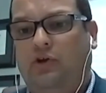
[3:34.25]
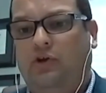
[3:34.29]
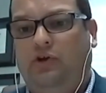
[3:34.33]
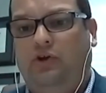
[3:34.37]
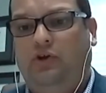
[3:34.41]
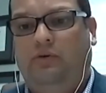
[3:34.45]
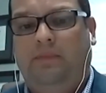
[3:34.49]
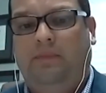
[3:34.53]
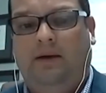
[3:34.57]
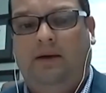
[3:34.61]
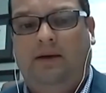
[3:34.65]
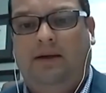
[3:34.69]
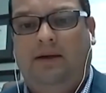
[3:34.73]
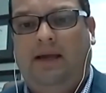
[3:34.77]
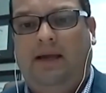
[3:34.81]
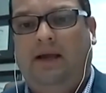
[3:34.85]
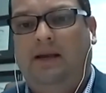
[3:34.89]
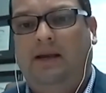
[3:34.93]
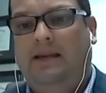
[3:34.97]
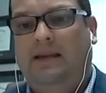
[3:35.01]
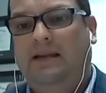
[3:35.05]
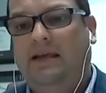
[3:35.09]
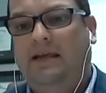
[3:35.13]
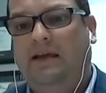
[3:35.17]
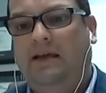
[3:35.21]
Cuba
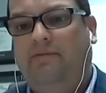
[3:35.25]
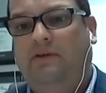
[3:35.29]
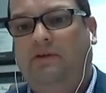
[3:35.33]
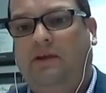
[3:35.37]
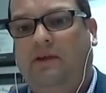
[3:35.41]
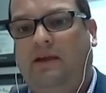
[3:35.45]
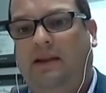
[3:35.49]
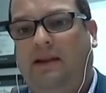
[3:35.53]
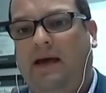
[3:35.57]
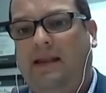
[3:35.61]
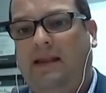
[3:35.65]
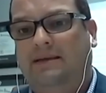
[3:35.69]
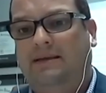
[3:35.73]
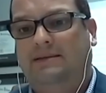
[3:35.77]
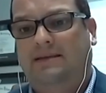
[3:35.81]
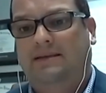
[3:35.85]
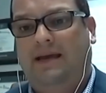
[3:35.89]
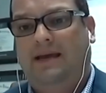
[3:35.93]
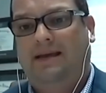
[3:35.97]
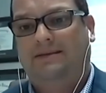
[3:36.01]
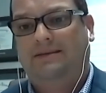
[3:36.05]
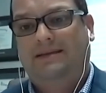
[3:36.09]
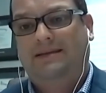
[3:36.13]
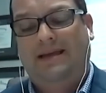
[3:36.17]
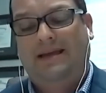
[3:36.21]
and leave to the United States.